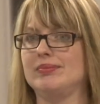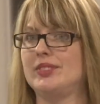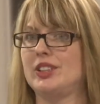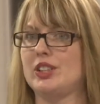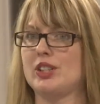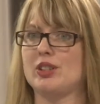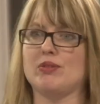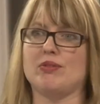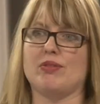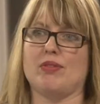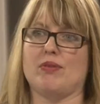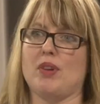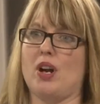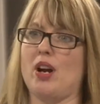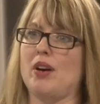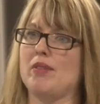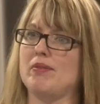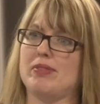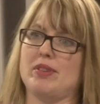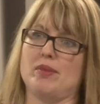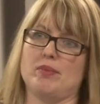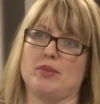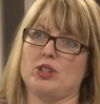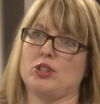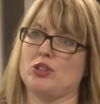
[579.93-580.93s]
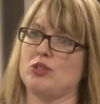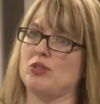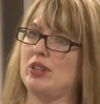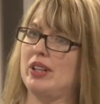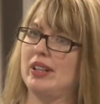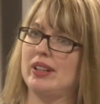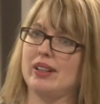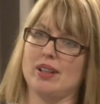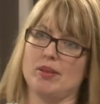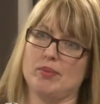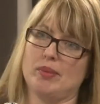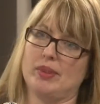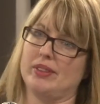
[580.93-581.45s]
just up from the
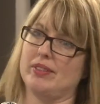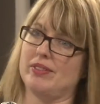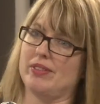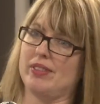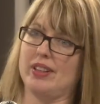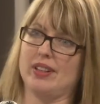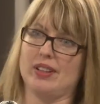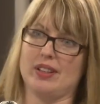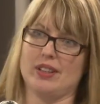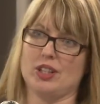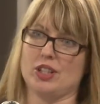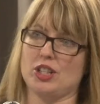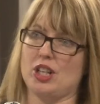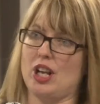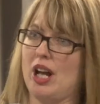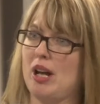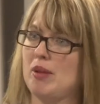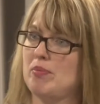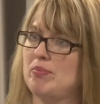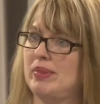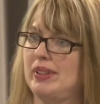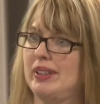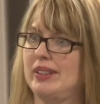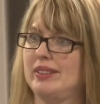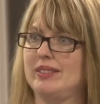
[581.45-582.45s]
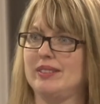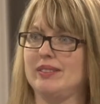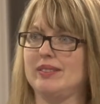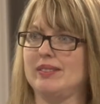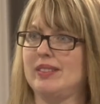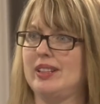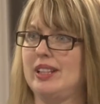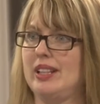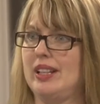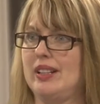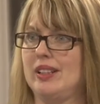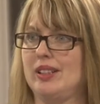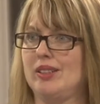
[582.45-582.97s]
street come in the front of the shop and
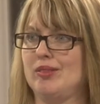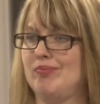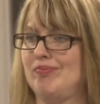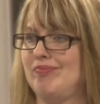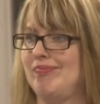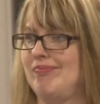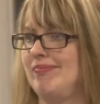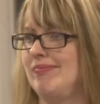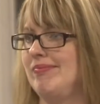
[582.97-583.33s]
need a